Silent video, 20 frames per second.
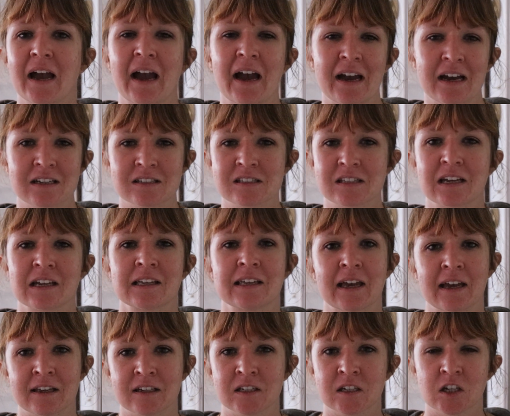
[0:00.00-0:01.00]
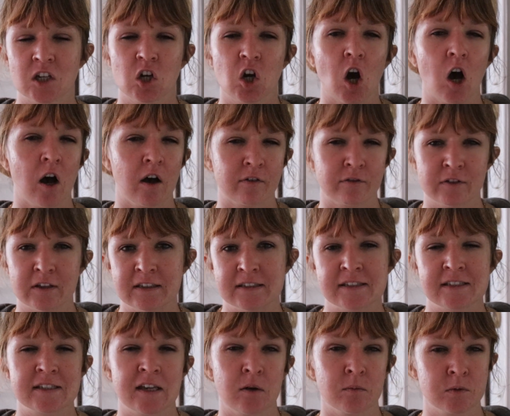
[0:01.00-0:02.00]
as, again, coffee
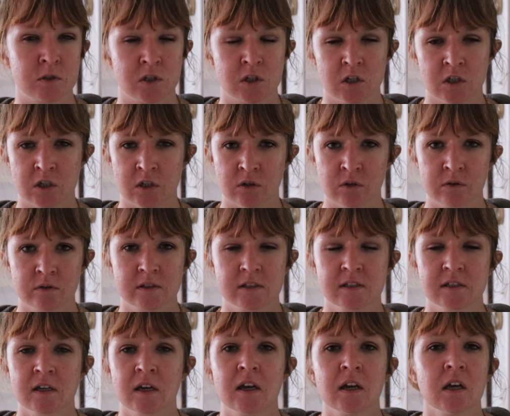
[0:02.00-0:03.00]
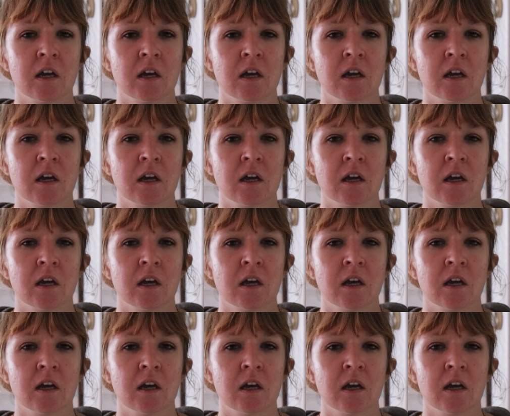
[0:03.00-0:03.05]
substitutes.